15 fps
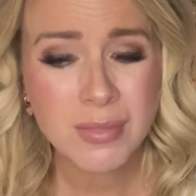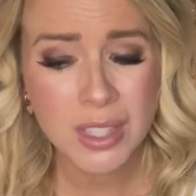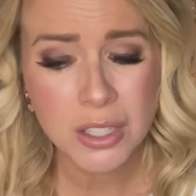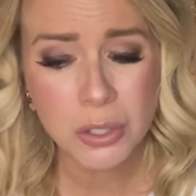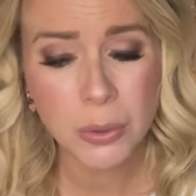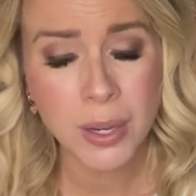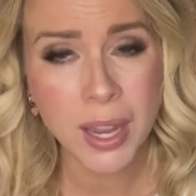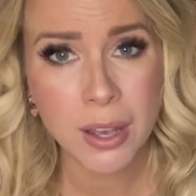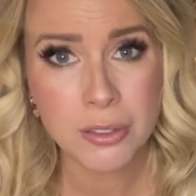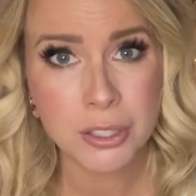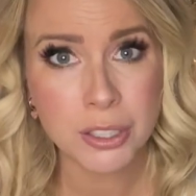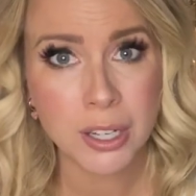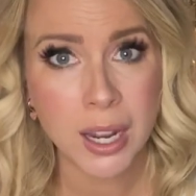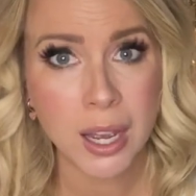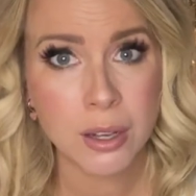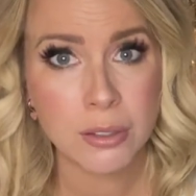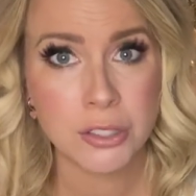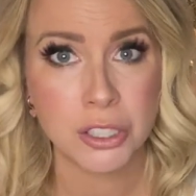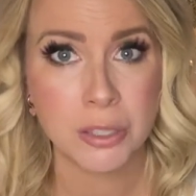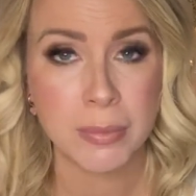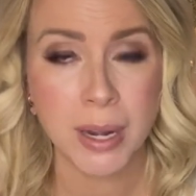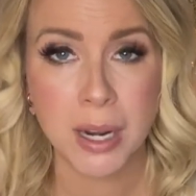going out in the crowds, or
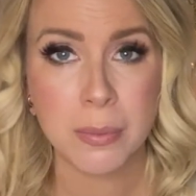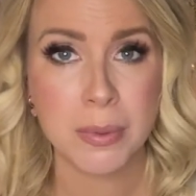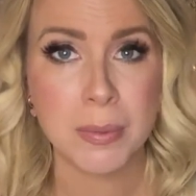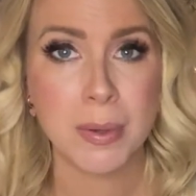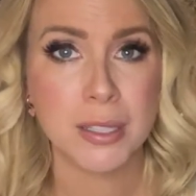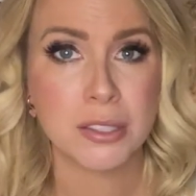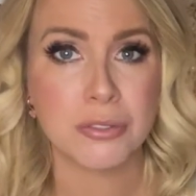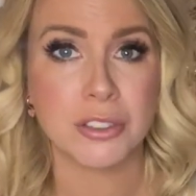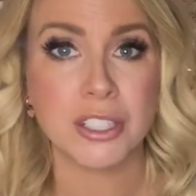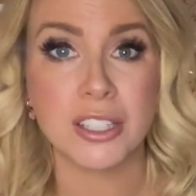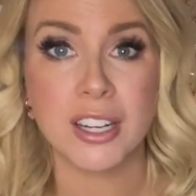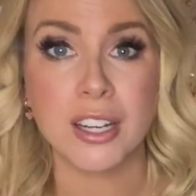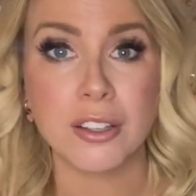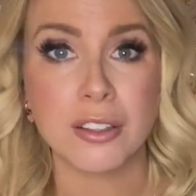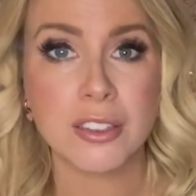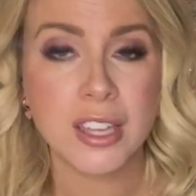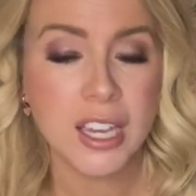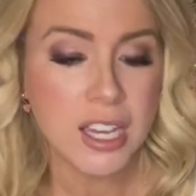it may not be best for your health.